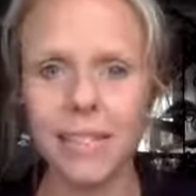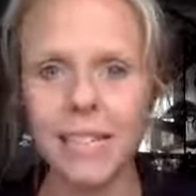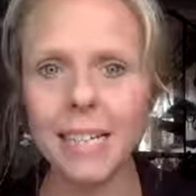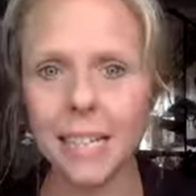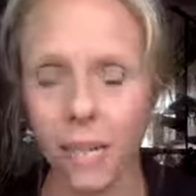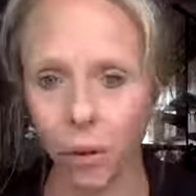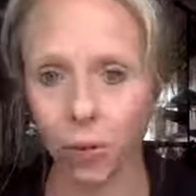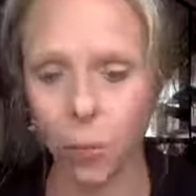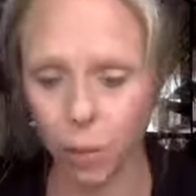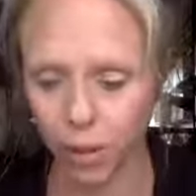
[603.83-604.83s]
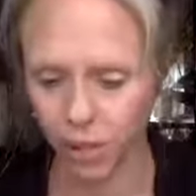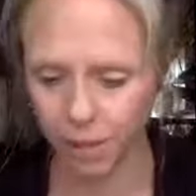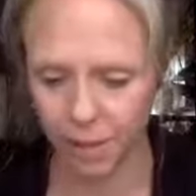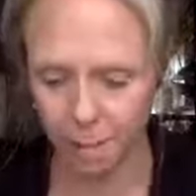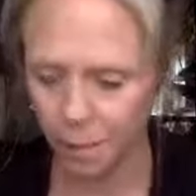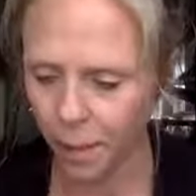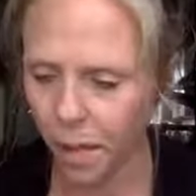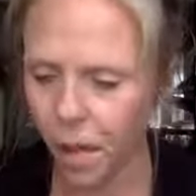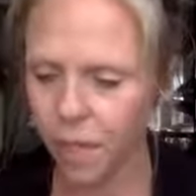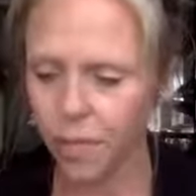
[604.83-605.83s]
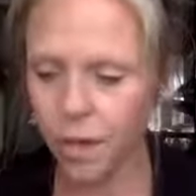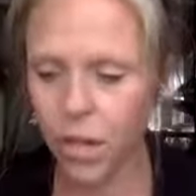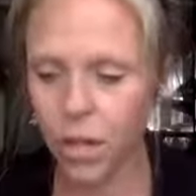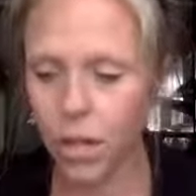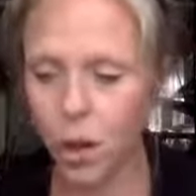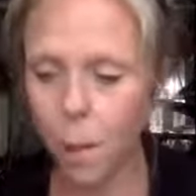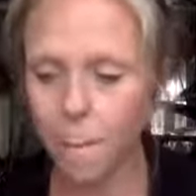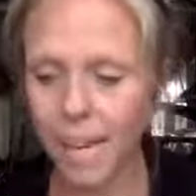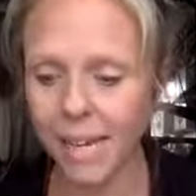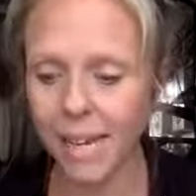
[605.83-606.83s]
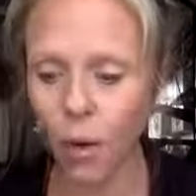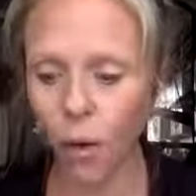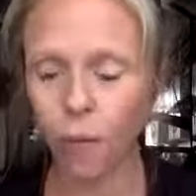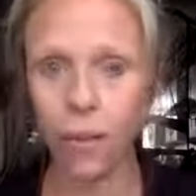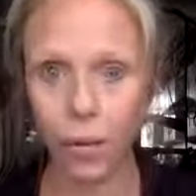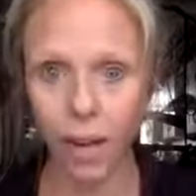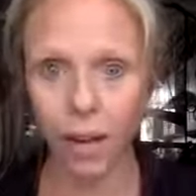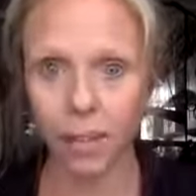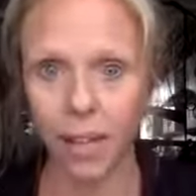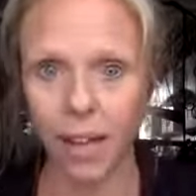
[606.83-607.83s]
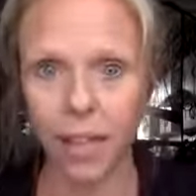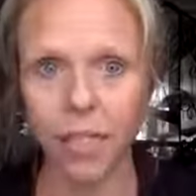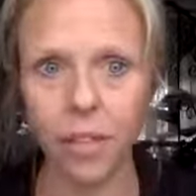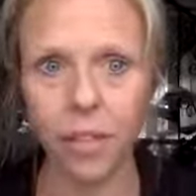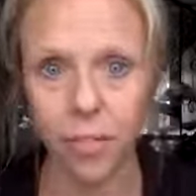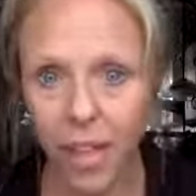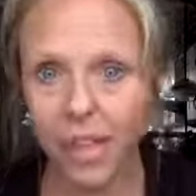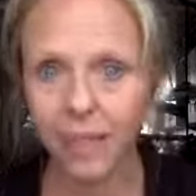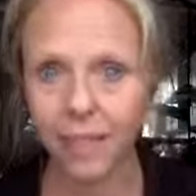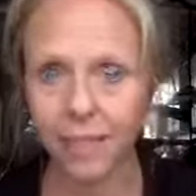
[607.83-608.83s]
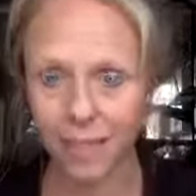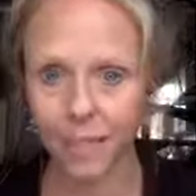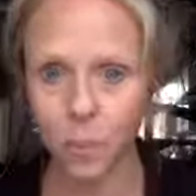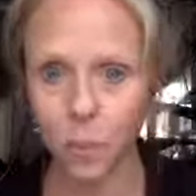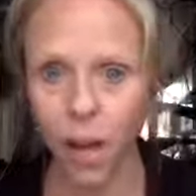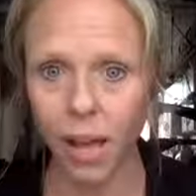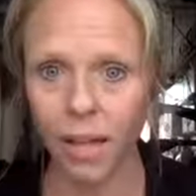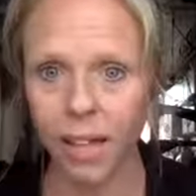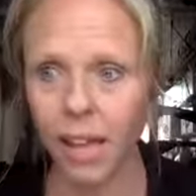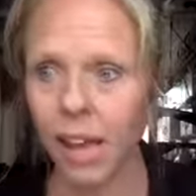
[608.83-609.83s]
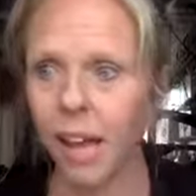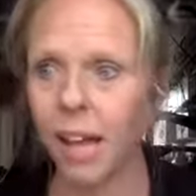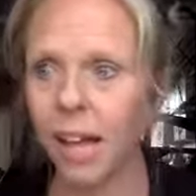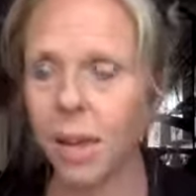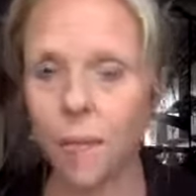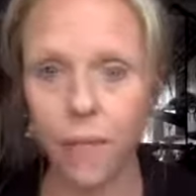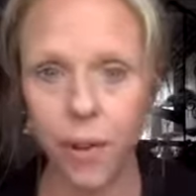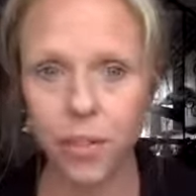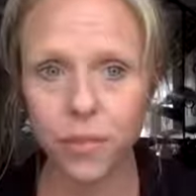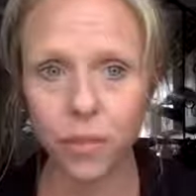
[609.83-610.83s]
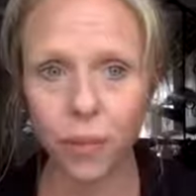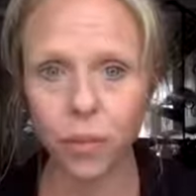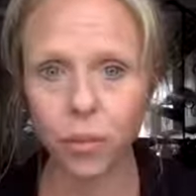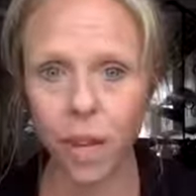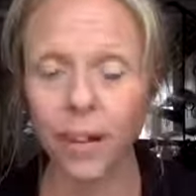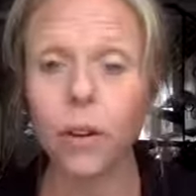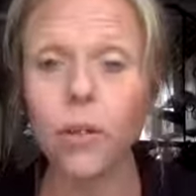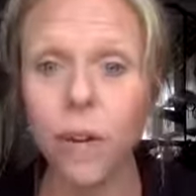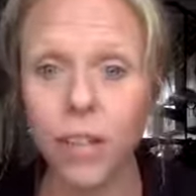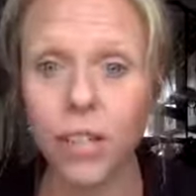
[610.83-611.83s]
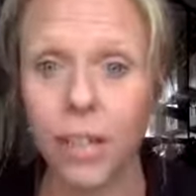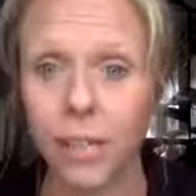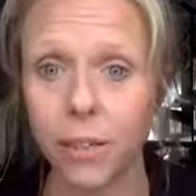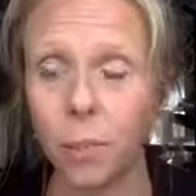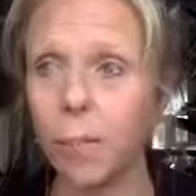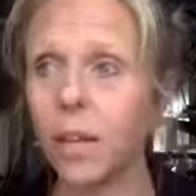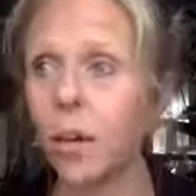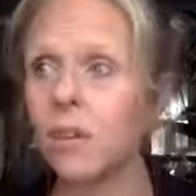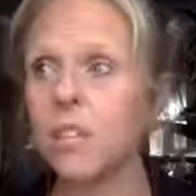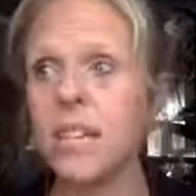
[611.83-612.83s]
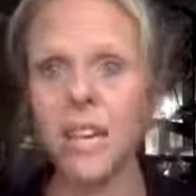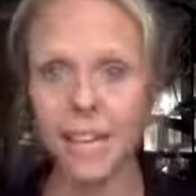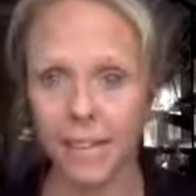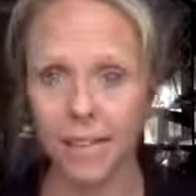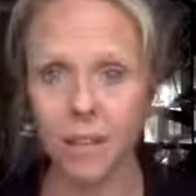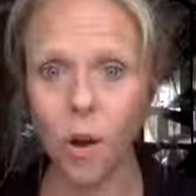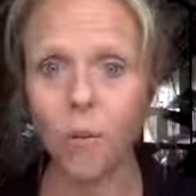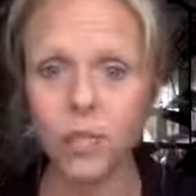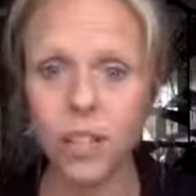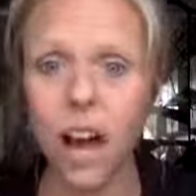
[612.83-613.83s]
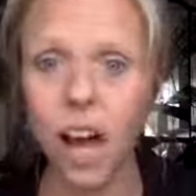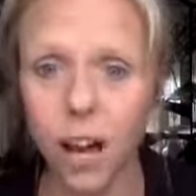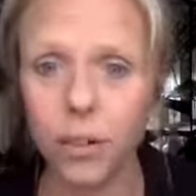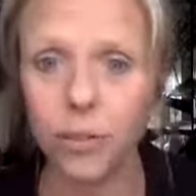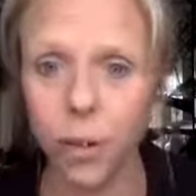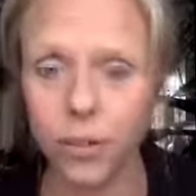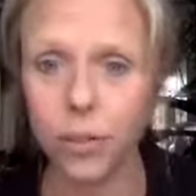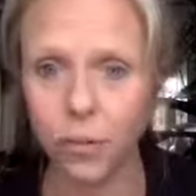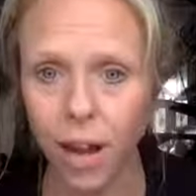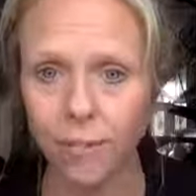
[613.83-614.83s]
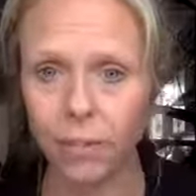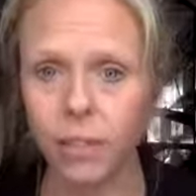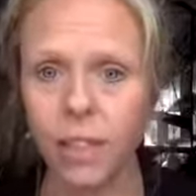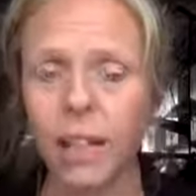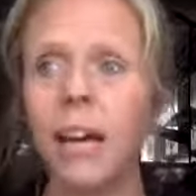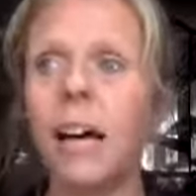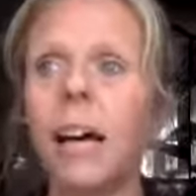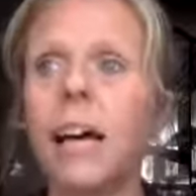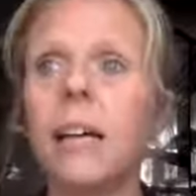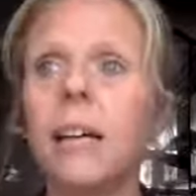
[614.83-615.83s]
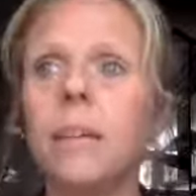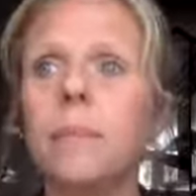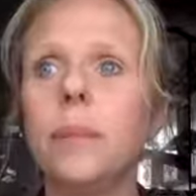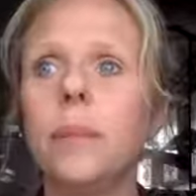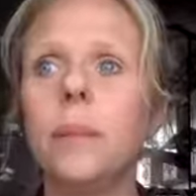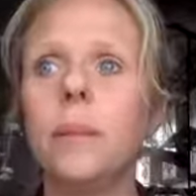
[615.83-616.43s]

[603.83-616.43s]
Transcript: as leaders and entrepreneurs there are not many of you out there that think this way uh, first of all, I congratulate you because it is often a hard road to travel. Um,